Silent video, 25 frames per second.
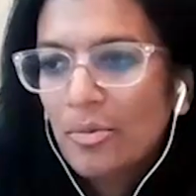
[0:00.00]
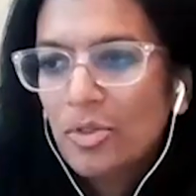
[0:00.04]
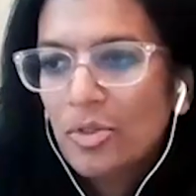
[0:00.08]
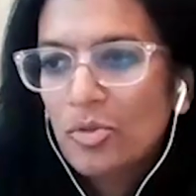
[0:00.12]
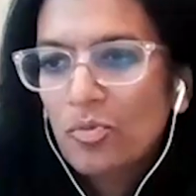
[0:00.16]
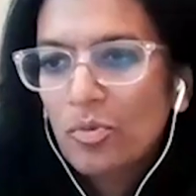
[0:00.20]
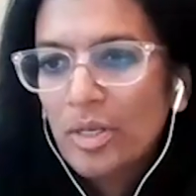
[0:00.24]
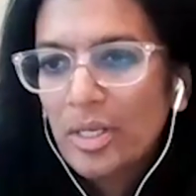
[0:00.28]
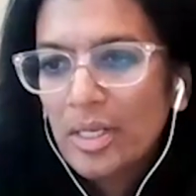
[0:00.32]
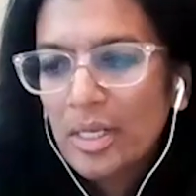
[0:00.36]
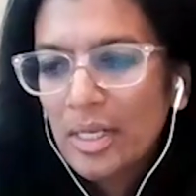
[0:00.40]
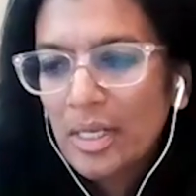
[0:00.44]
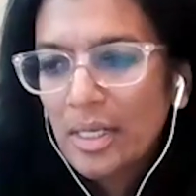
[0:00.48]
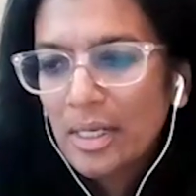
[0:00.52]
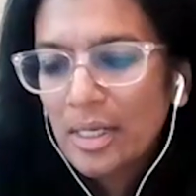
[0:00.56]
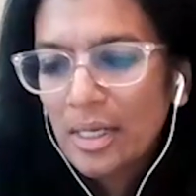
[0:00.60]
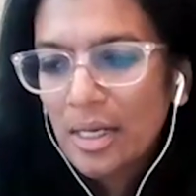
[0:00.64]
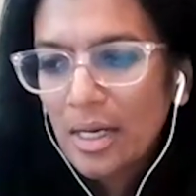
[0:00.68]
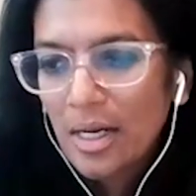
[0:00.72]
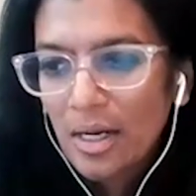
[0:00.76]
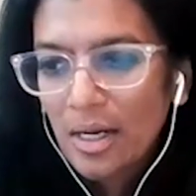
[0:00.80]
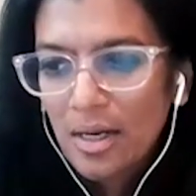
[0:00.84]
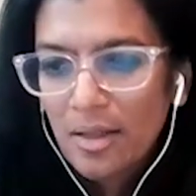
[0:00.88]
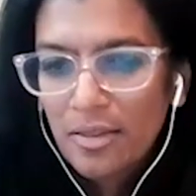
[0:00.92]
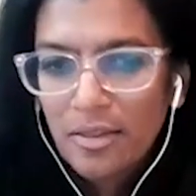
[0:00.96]
was reading
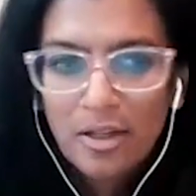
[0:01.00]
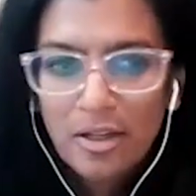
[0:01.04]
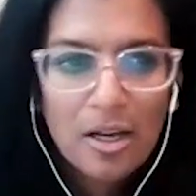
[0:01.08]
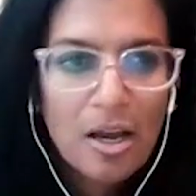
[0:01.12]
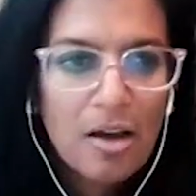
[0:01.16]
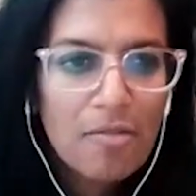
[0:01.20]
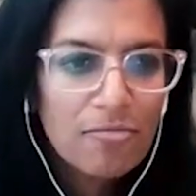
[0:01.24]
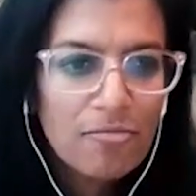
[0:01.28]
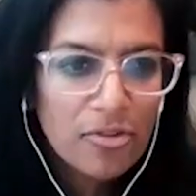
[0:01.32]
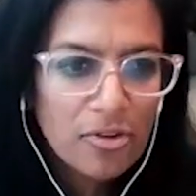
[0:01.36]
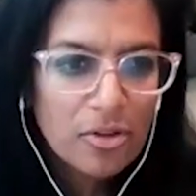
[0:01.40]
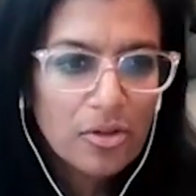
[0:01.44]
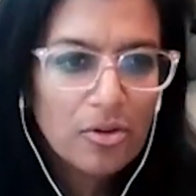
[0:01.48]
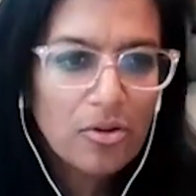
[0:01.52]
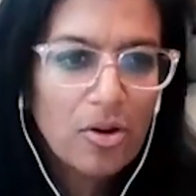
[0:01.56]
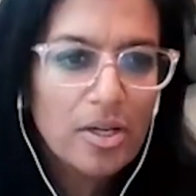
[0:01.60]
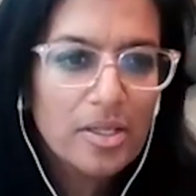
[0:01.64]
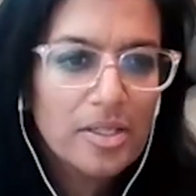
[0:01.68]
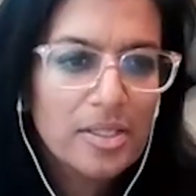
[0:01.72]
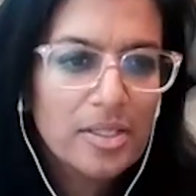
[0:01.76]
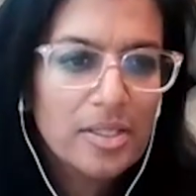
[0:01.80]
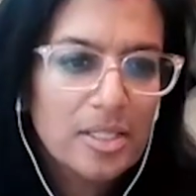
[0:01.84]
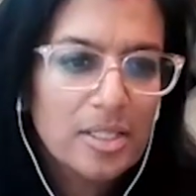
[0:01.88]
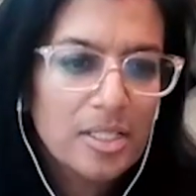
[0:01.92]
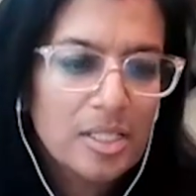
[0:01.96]
The Comfort
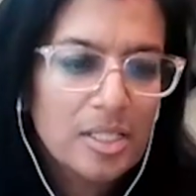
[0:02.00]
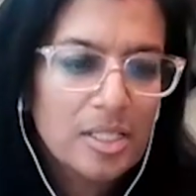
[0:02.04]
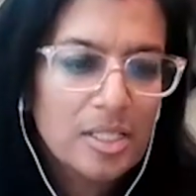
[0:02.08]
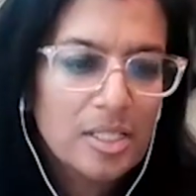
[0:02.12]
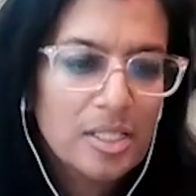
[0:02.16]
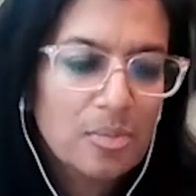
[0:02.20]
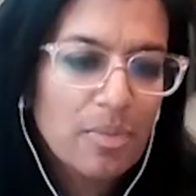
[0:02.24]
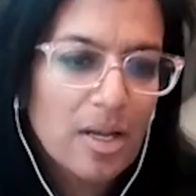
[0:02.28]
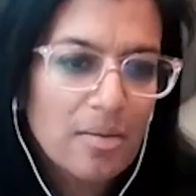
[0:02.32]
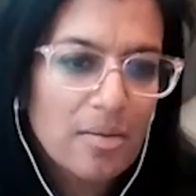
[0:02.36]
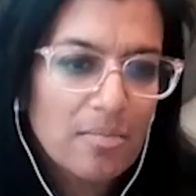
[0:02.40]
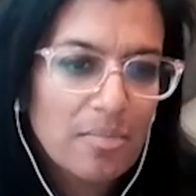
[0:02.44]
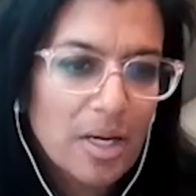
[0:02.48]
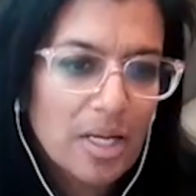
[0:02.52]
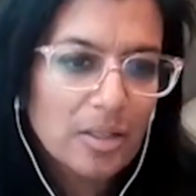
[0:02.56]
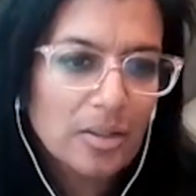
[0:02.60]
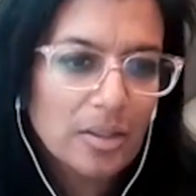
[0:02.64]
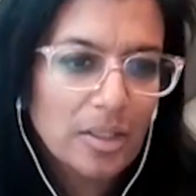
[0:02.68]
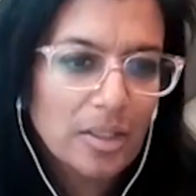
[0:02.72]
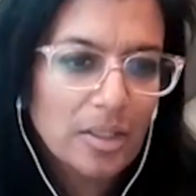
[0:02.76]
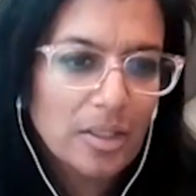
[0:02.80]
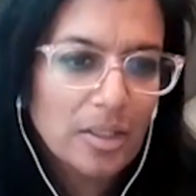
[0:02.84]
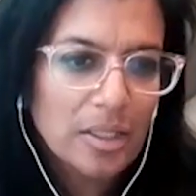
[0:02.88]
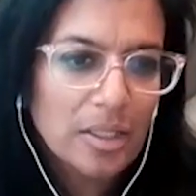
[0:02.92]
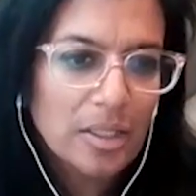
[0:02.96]
Crisis by Michael
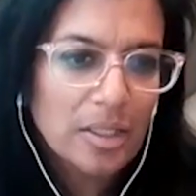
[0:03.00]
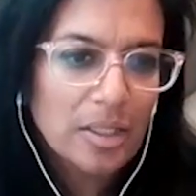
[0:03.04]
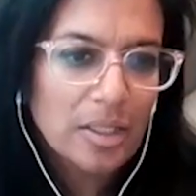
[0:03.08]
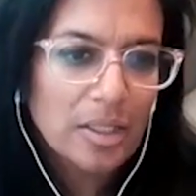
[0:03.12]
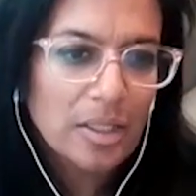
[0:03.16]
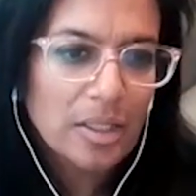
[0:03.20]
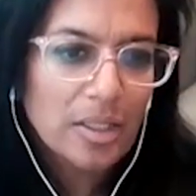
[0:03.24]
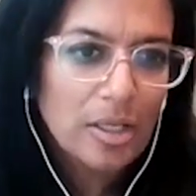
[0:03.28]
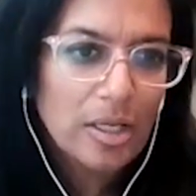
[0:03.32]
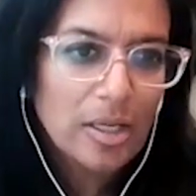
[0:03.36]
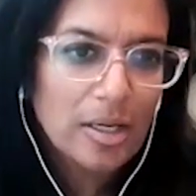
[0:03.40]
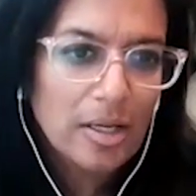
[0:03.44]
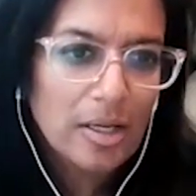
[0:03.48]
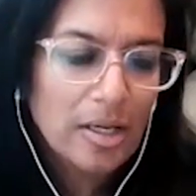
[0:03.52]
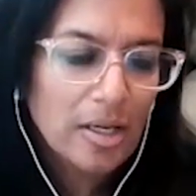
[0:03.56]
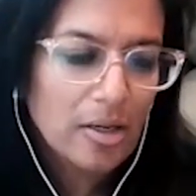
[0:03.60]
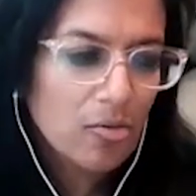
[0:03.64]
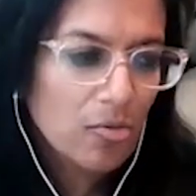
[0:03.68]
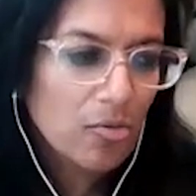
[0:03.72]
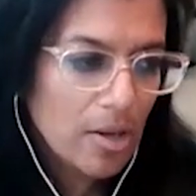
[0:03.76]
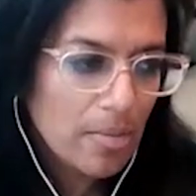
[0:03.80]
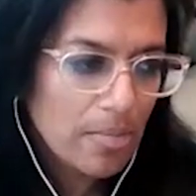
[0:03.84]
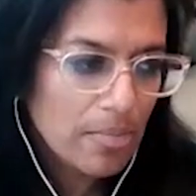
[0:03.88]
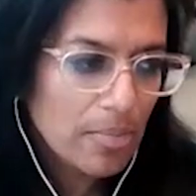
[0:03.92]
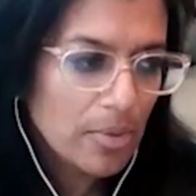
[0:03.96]
Easter, a
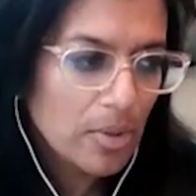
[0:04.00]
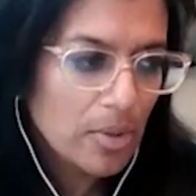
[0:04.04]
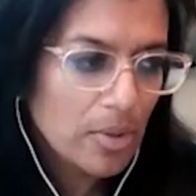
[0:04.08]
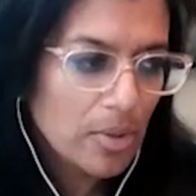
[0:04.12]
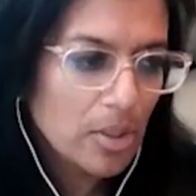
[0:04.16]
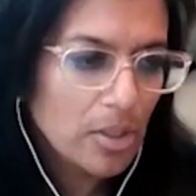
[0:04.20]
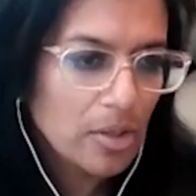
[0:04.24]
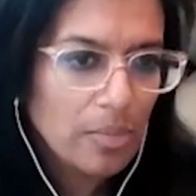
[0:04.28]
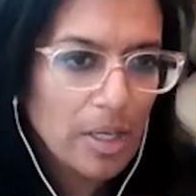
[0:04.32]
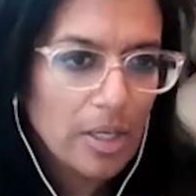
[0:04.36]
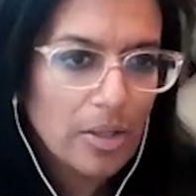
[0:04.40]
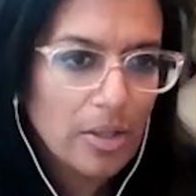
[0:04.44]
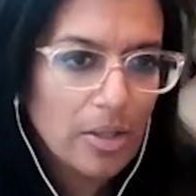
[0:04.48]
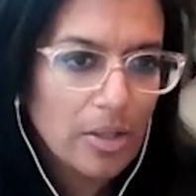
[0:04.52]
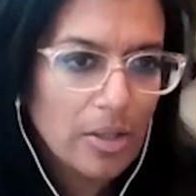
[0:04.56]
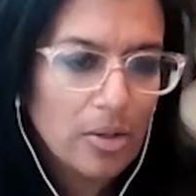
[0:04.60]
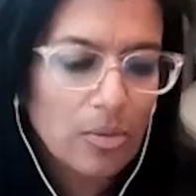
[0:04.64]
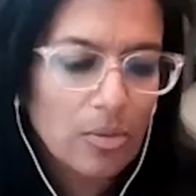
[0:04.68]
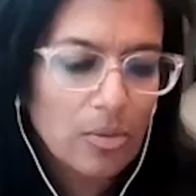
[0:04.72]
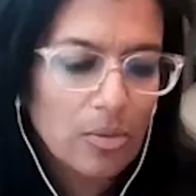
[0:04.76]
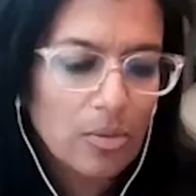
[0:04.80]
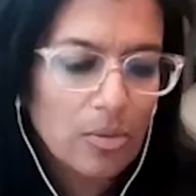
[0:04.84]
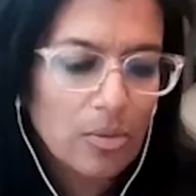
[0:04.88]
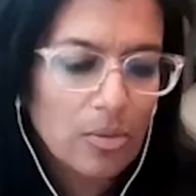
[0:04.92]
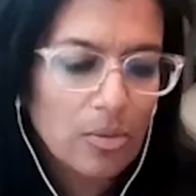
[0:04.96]
great book, by the way.